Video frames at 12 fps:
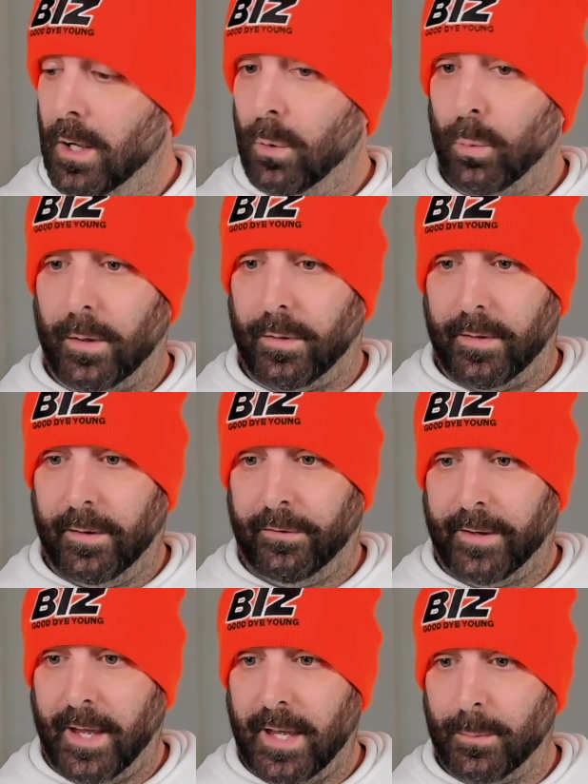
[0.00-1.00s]
with this
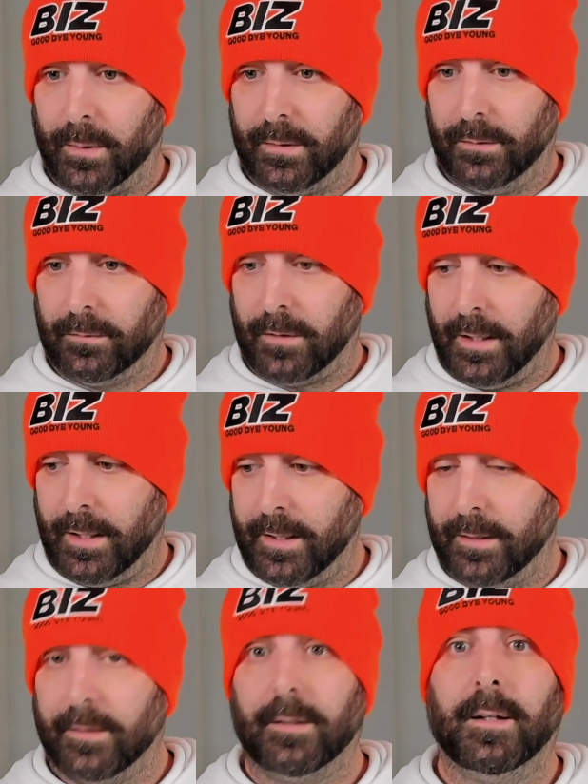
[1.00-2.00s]
cable right
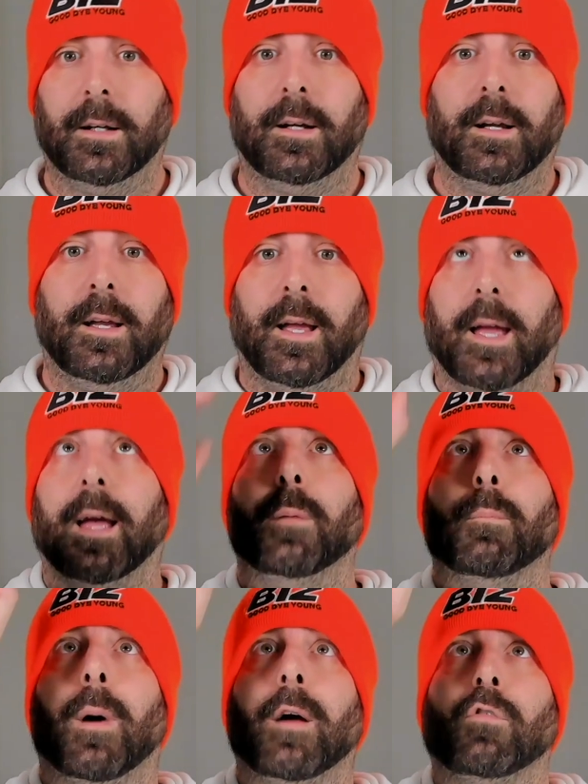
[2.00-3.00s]
here and
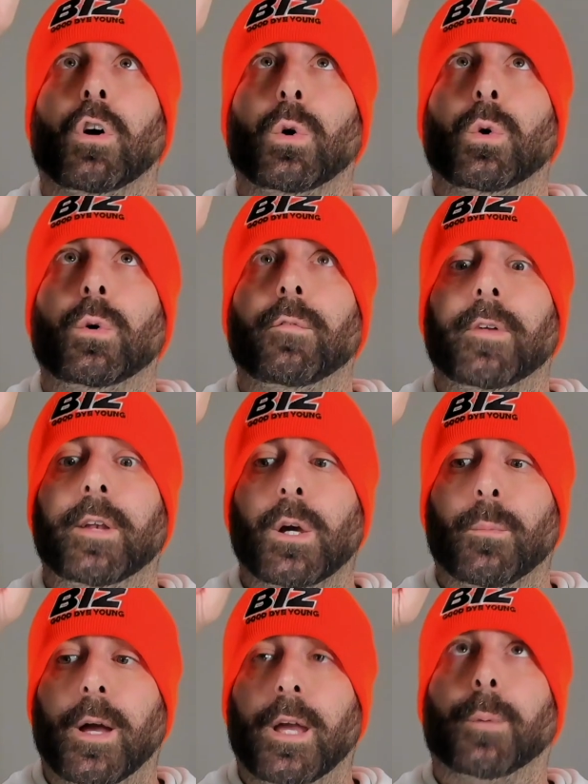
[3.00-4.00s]
my Rode
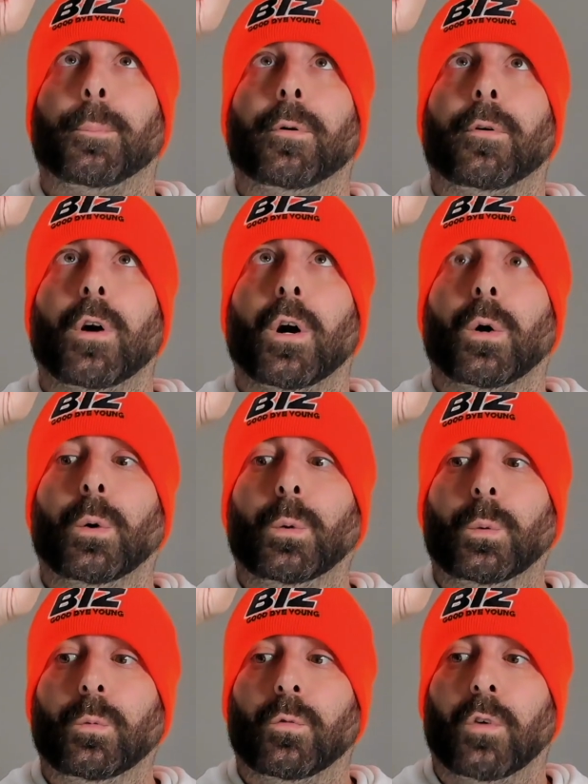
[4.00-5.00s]
VideoMic
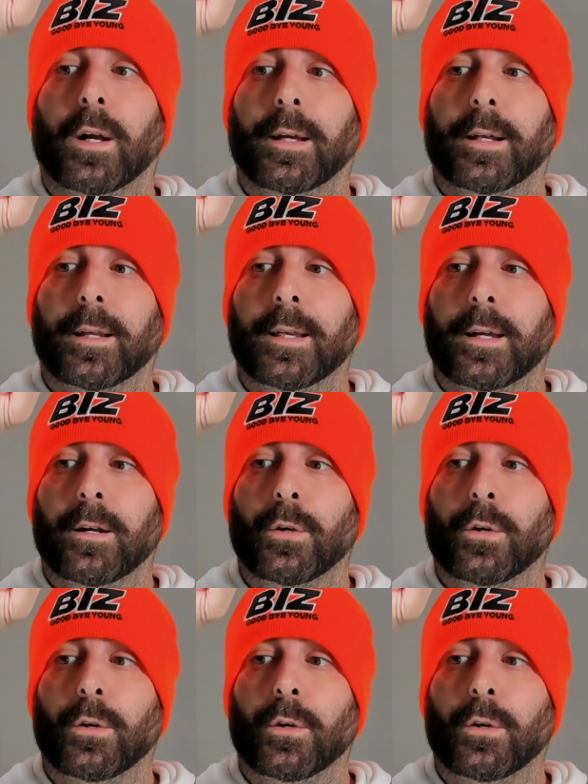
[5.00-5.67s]
Pro right here.